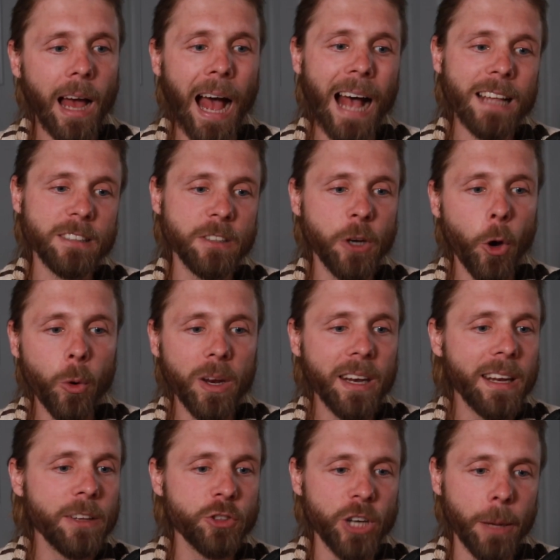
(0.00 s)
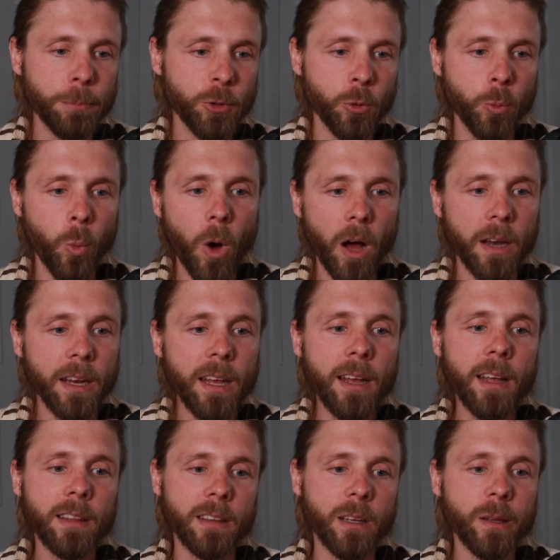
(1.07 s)
As noted in chapter 1,
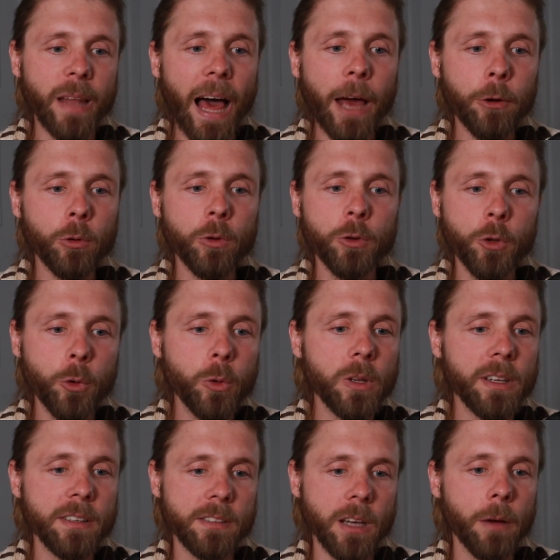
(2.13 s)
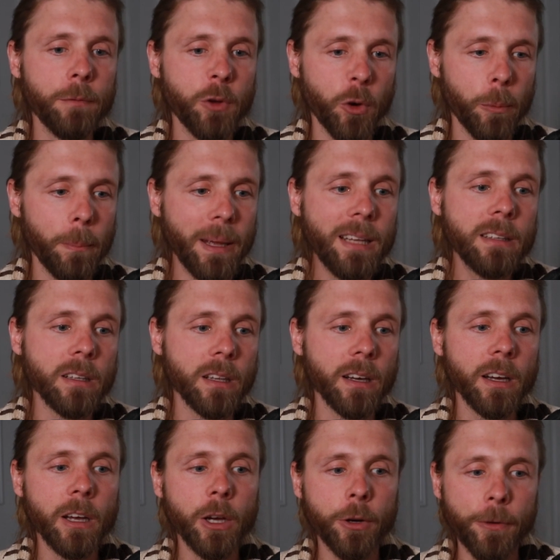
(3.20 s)
the lateral nucleus of your amygdala
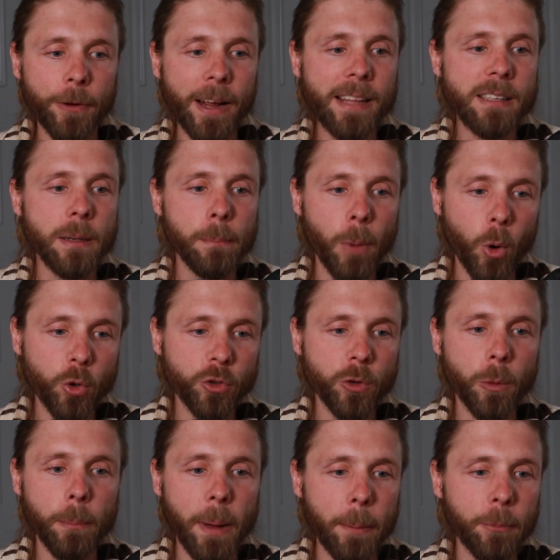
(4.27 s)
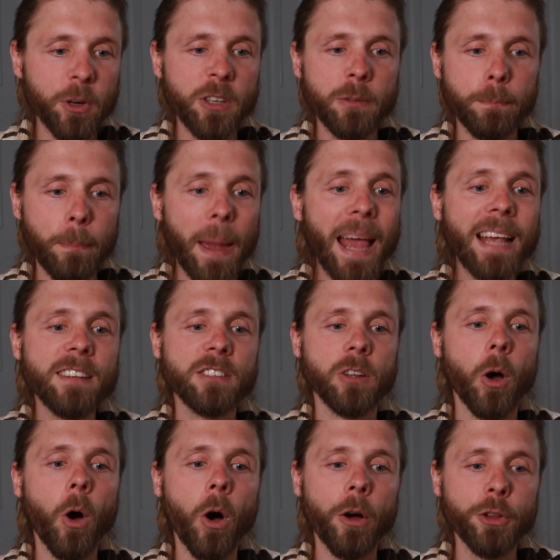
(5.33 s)
creates emotional memories based
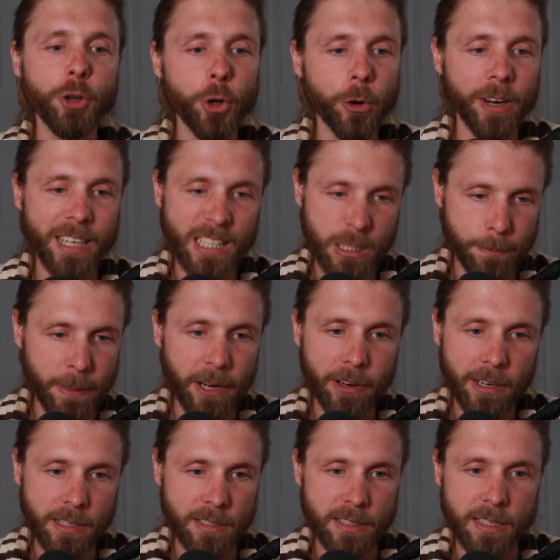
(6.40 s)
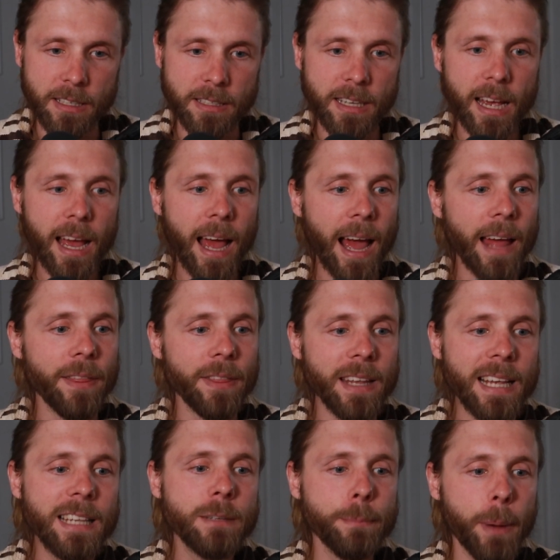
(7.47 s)
on your experiences, and
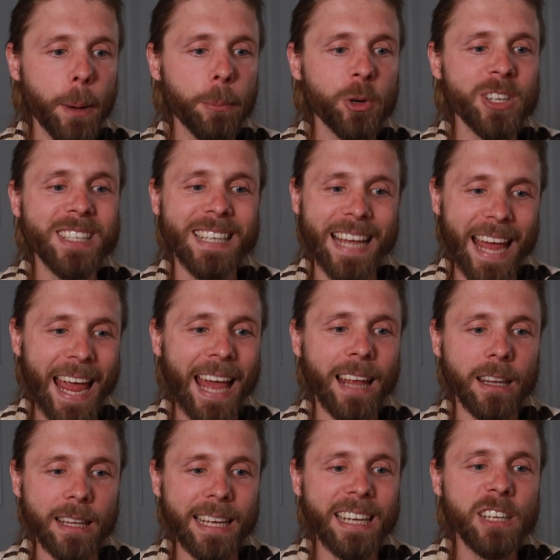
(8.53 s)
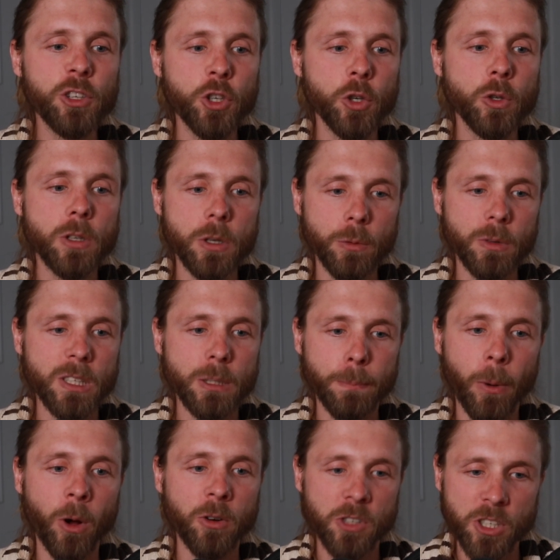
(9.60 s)
these memories can lead you to
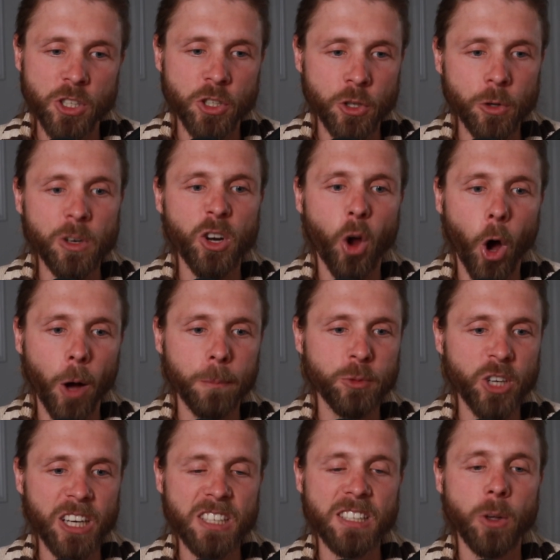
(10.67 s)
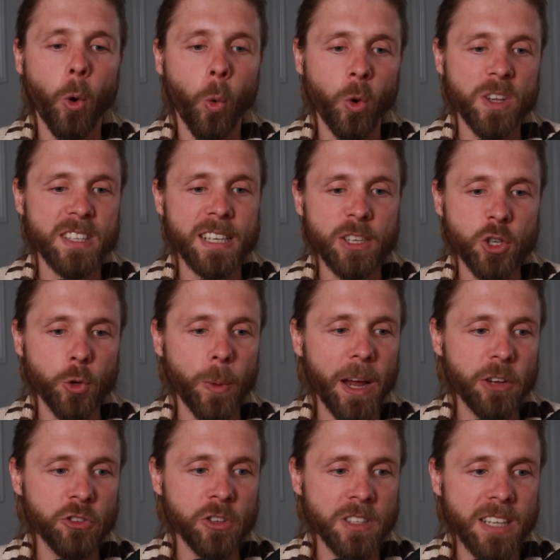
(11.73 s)
respond to certain objects or
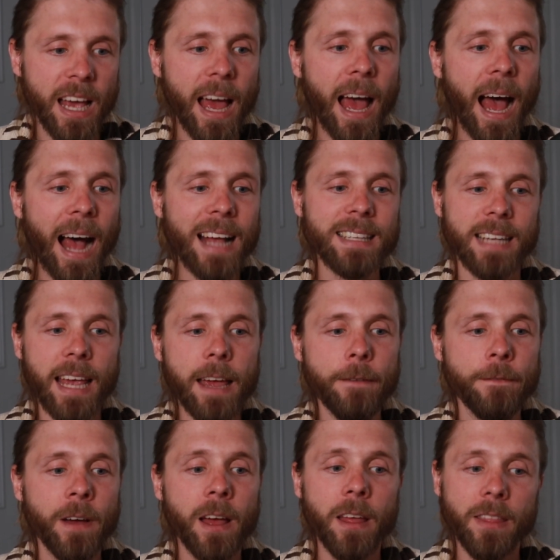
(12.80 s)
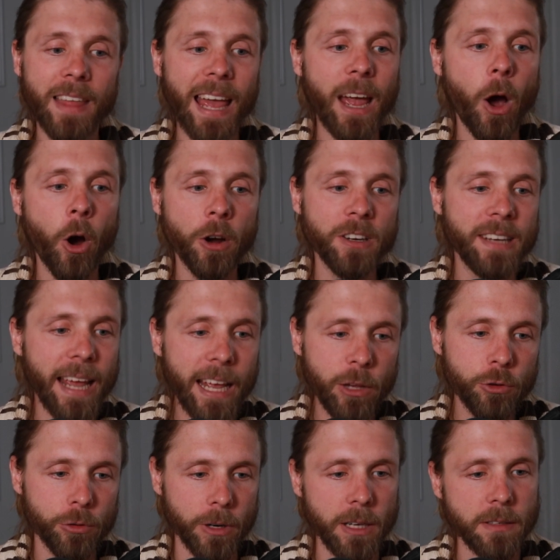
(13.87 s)
situations as if they are
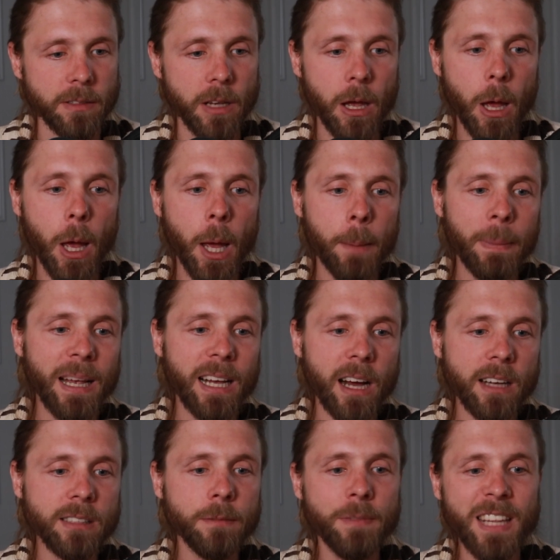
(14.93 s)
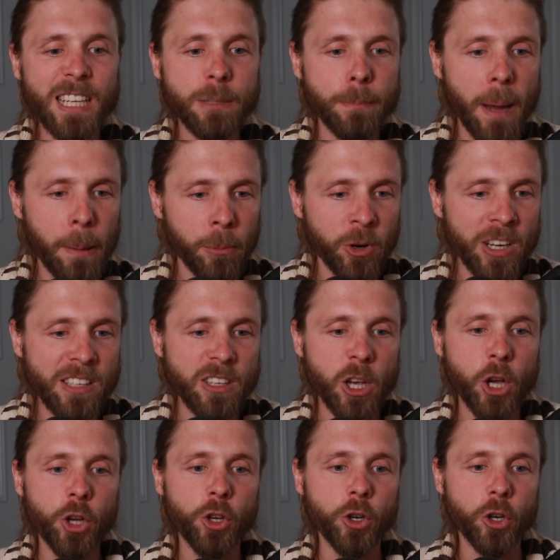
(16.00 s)
dangerous. Because of these memories,
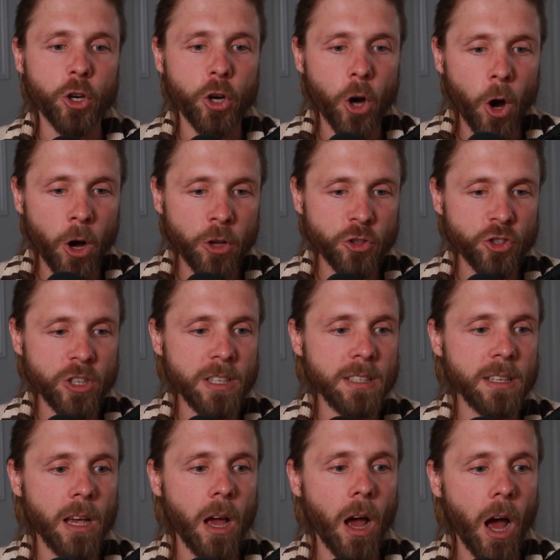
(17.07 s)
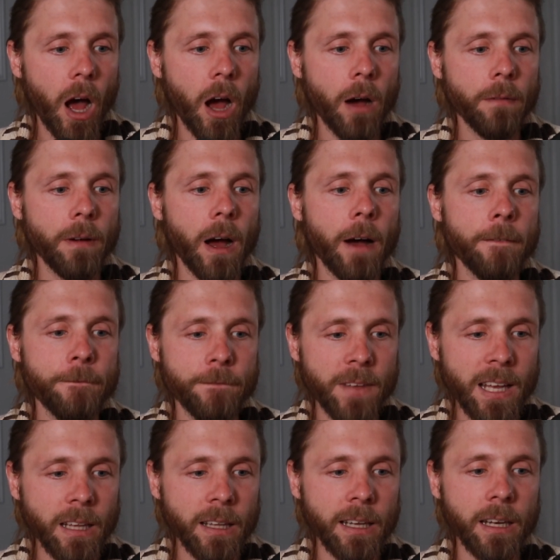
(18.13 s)
you're conscious of a
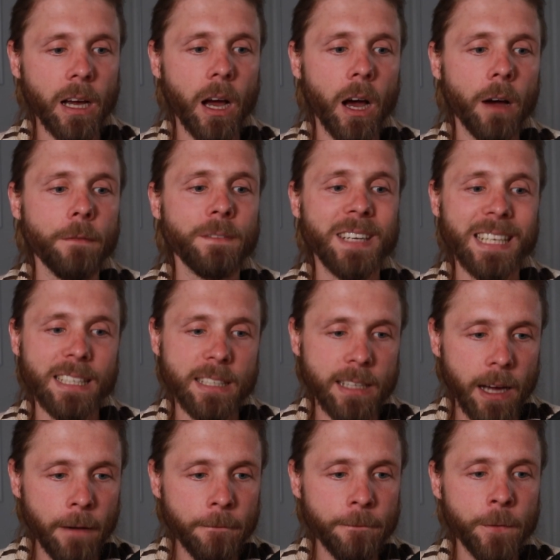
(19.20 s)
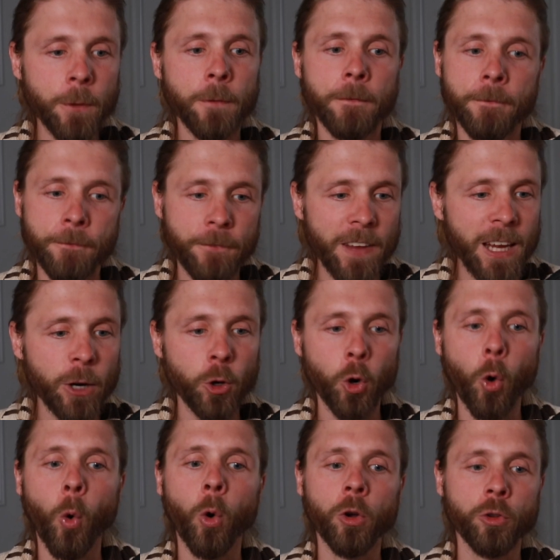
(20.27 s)
feeling of discomfort, fear,
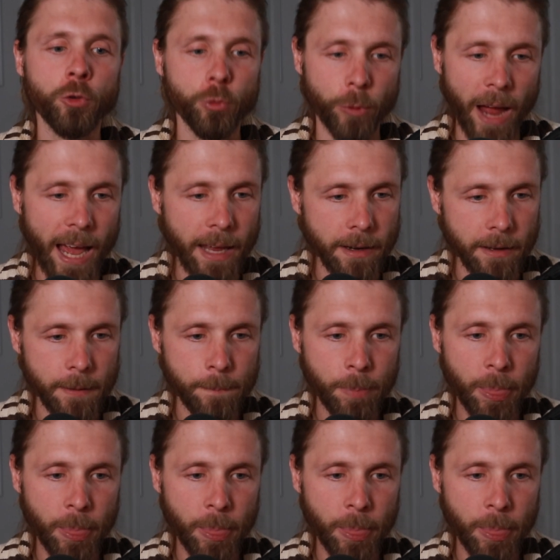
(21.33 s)
or dread.